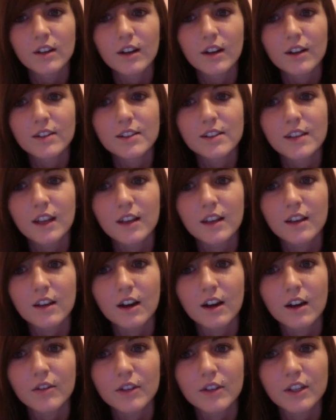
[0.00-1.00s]
I had steak and
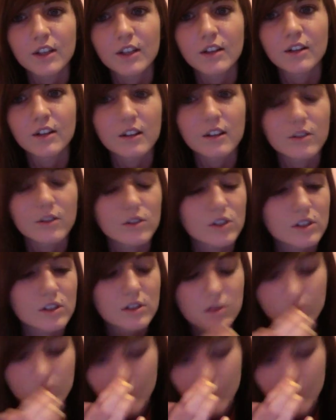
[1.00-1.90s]
coffee, and it was just